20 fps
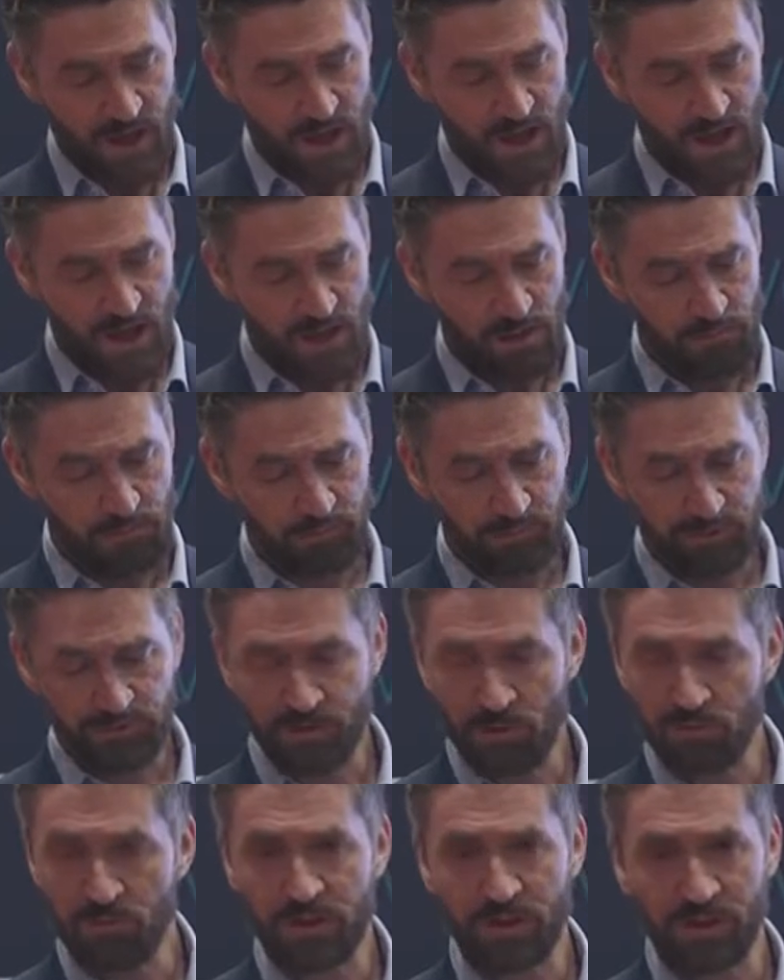Um,
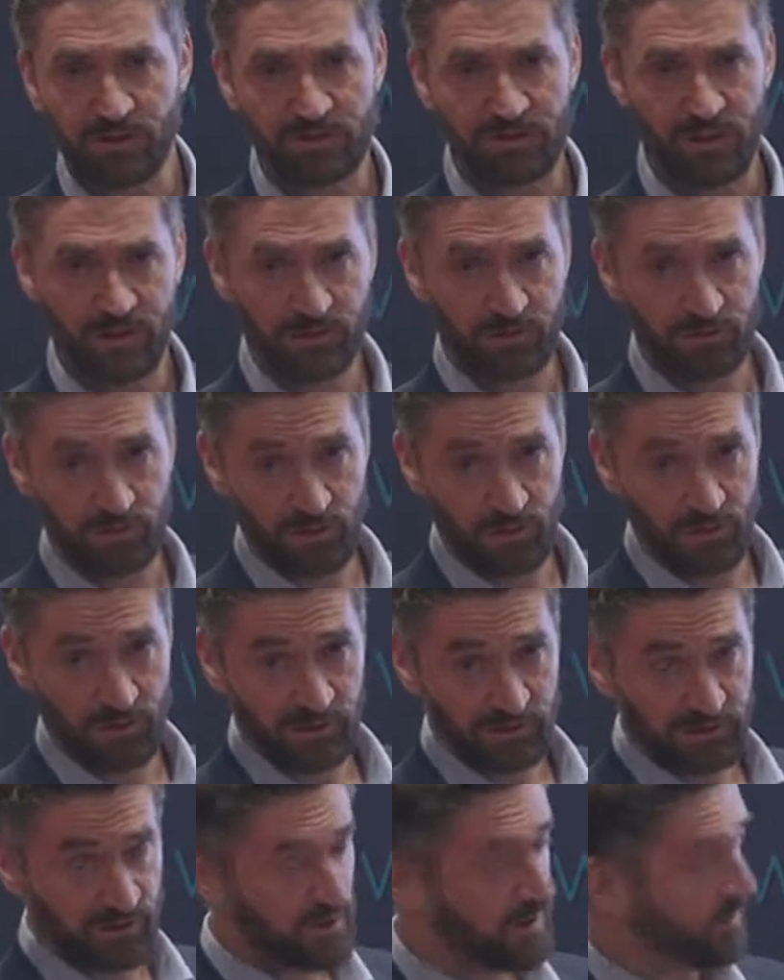some of the incentives are
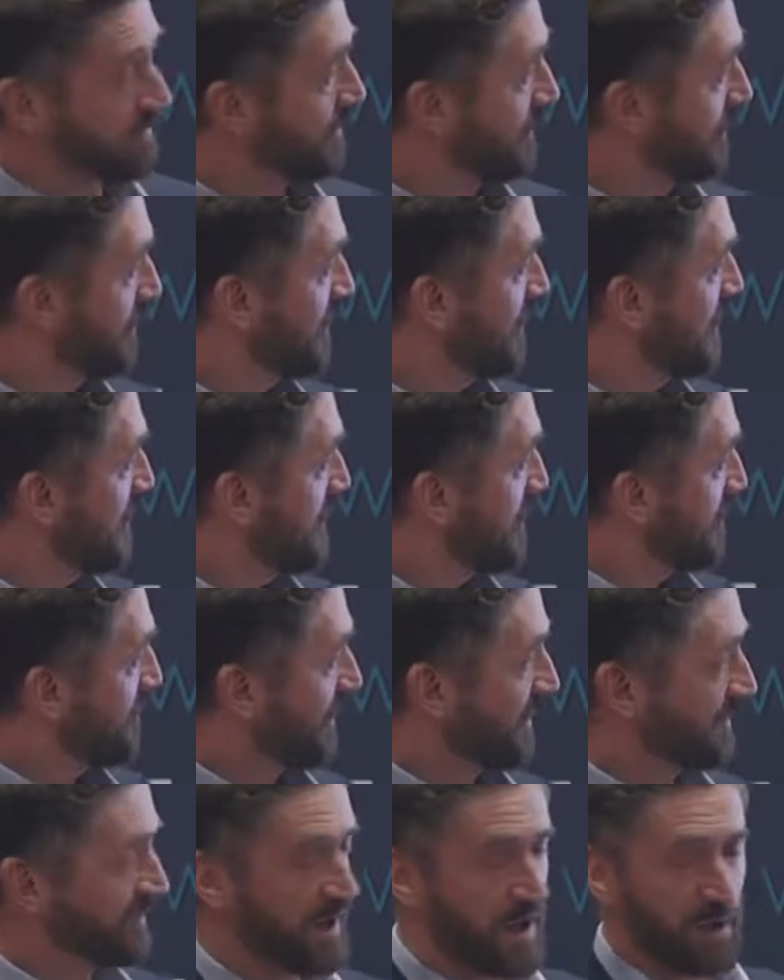listed here, for
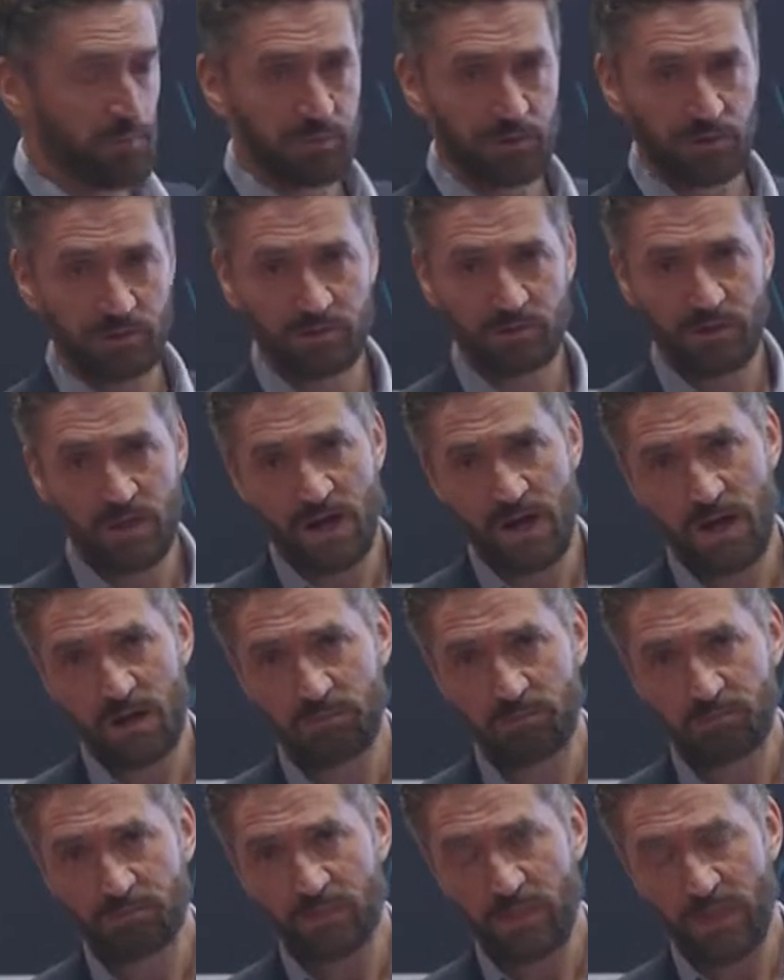example,
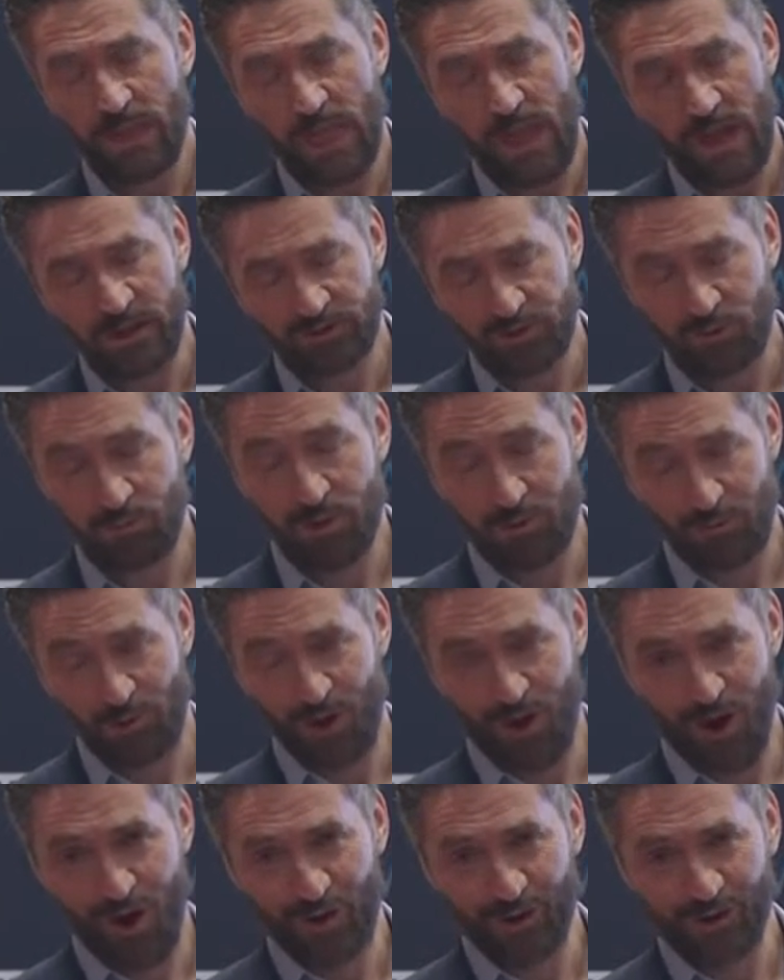um, and some of them are
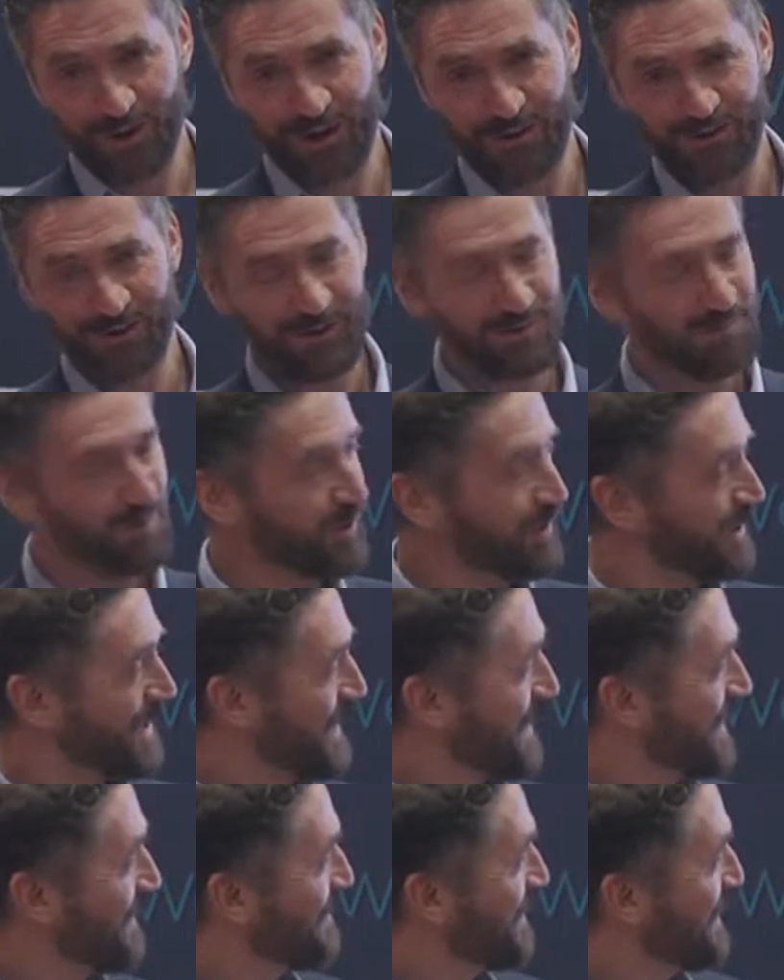not actually, but
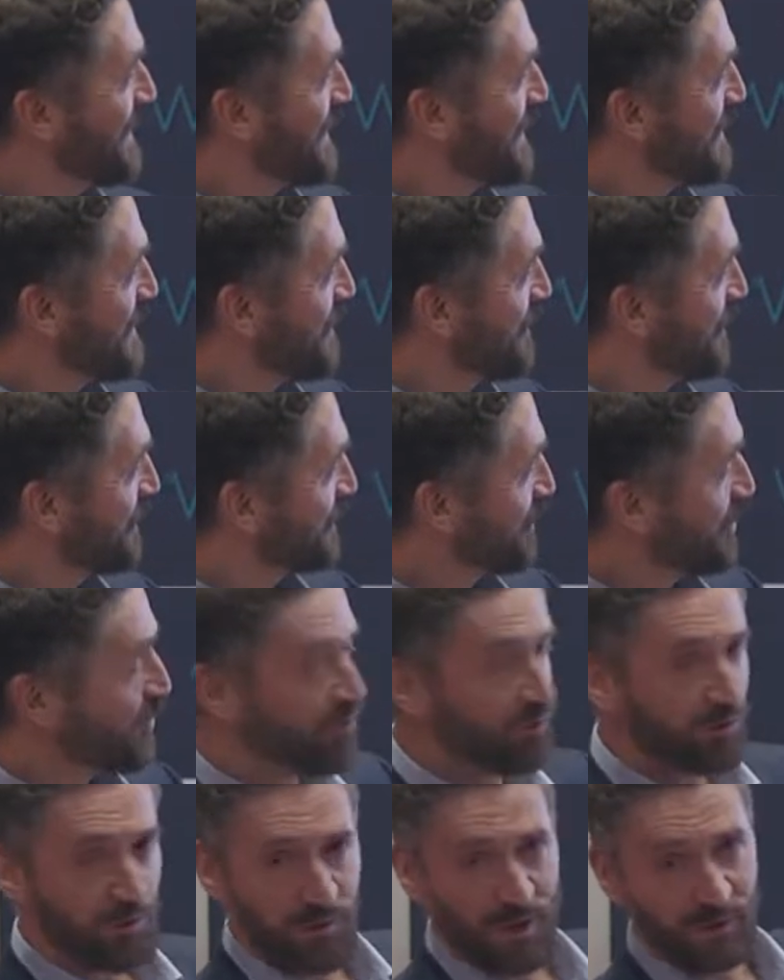uh, there's a
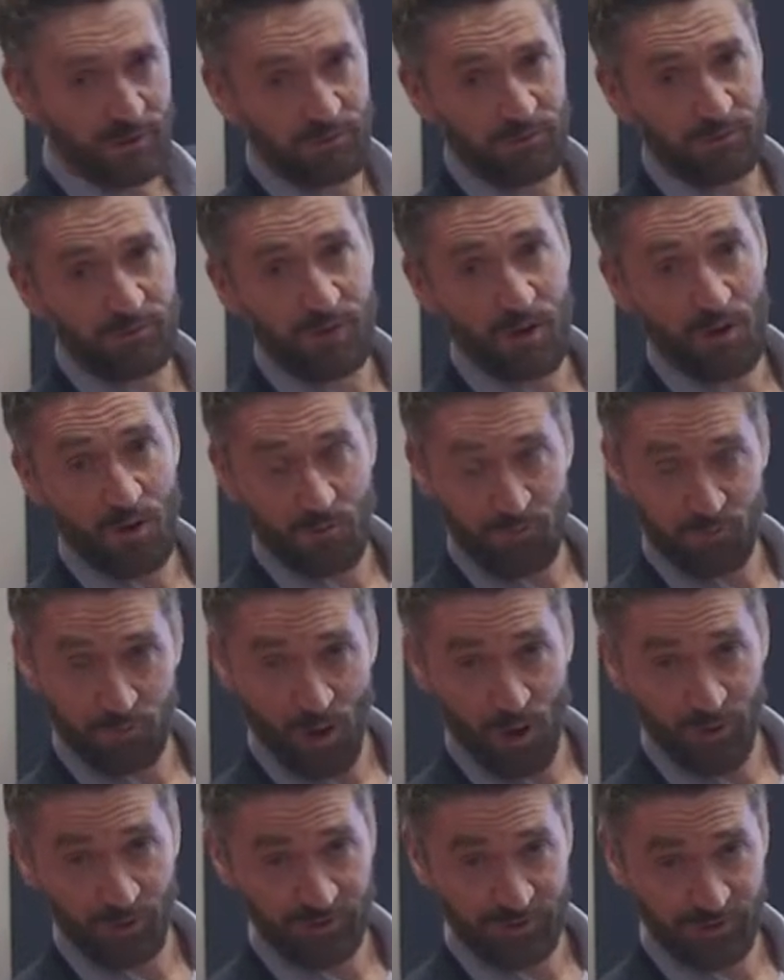huge amount of
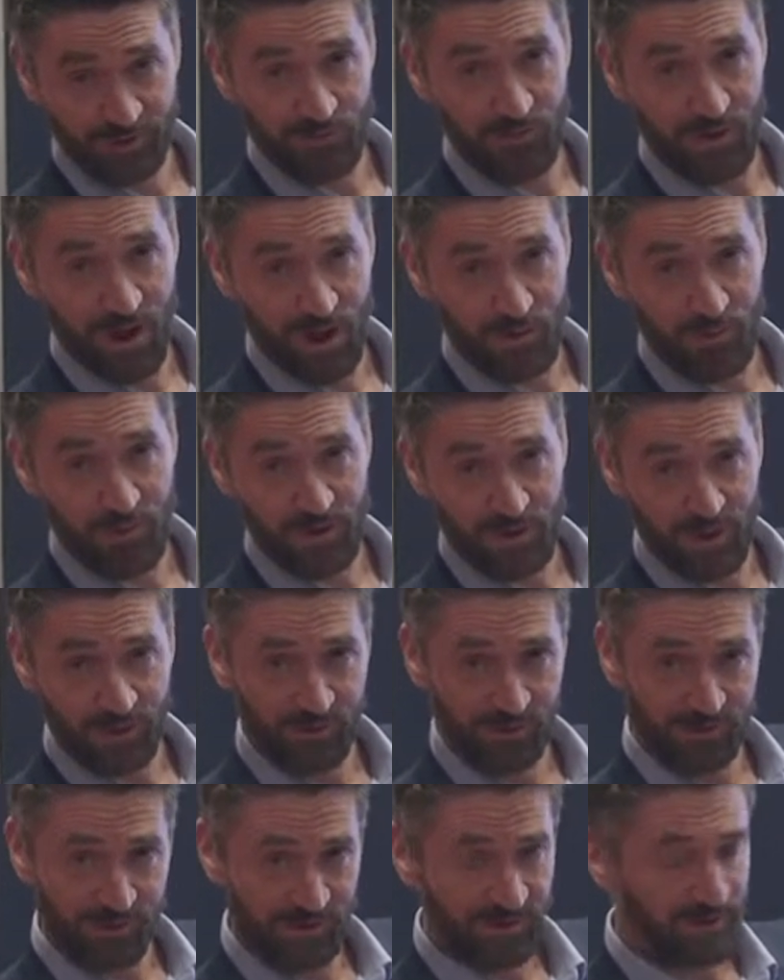products in development that
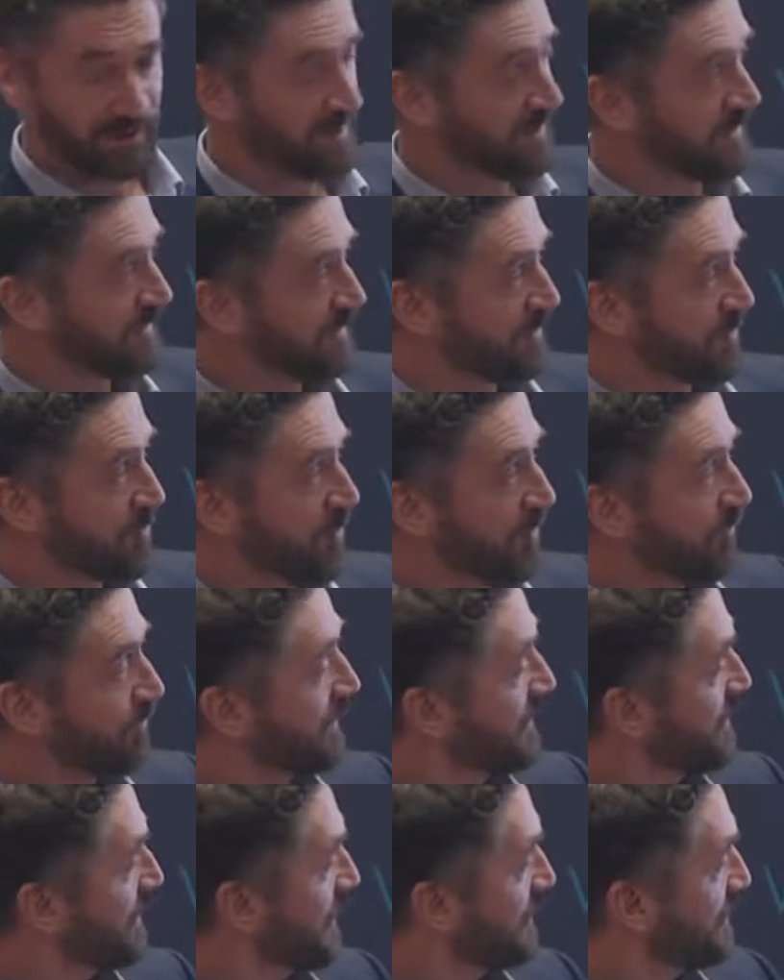are designated
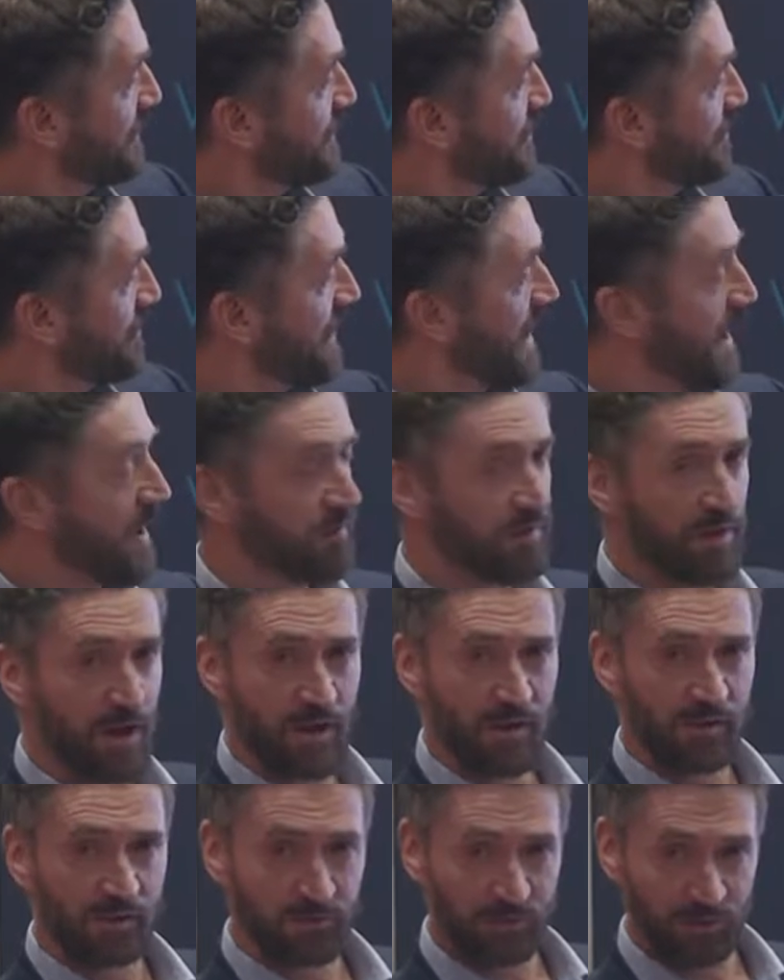orphan. That's two and a half,
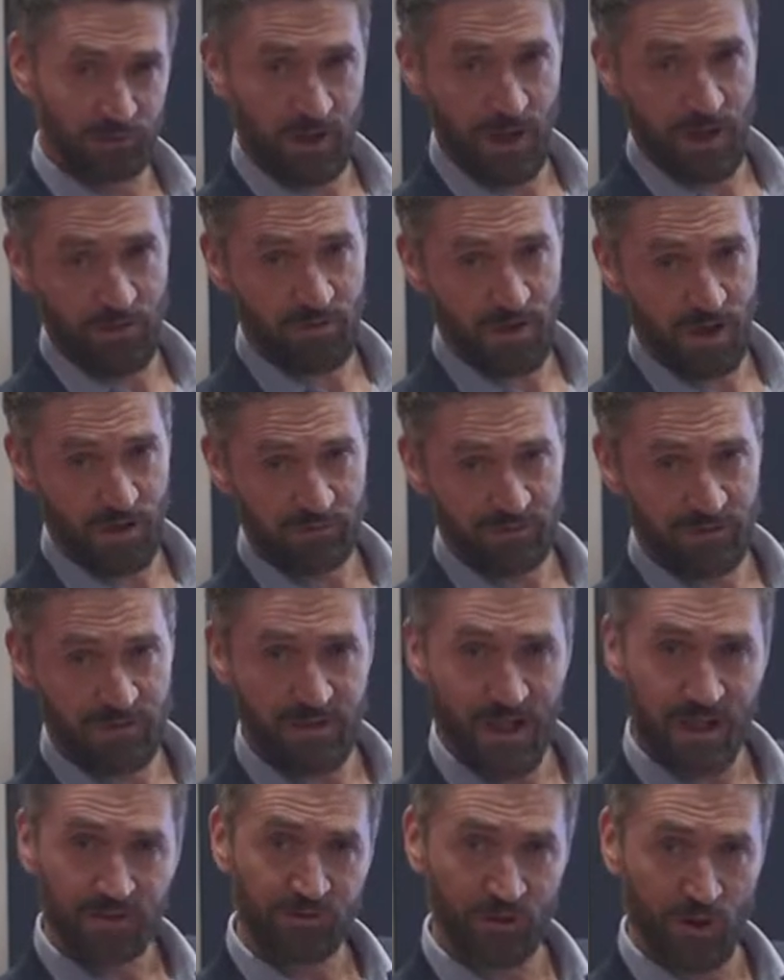two and a half thousand.
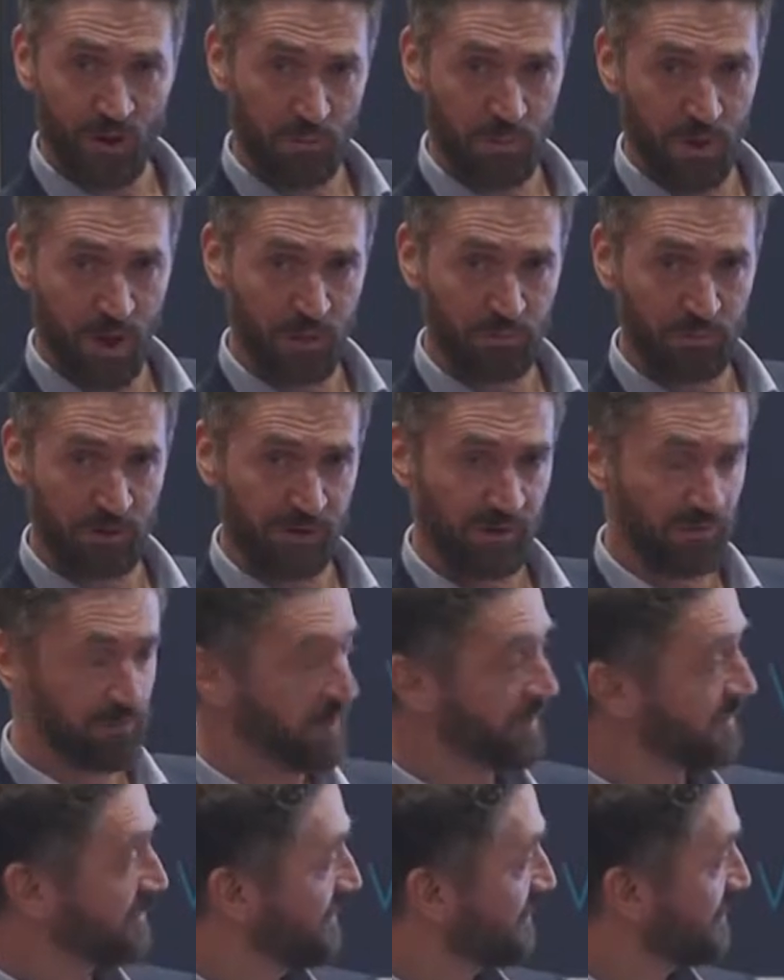That's our pipeline of
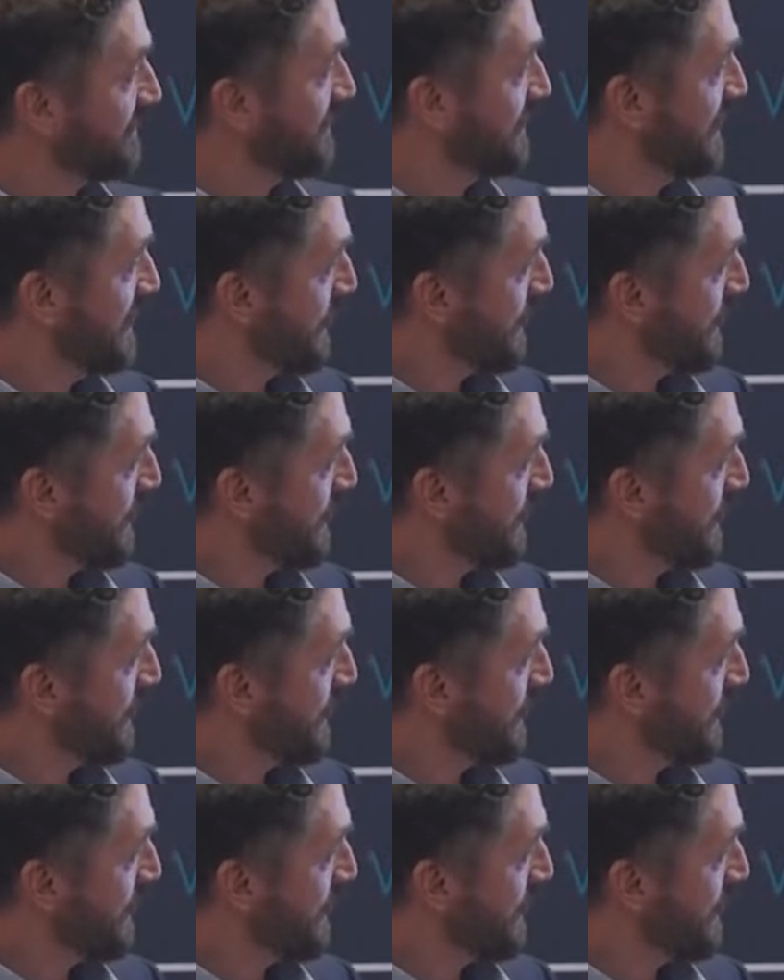business.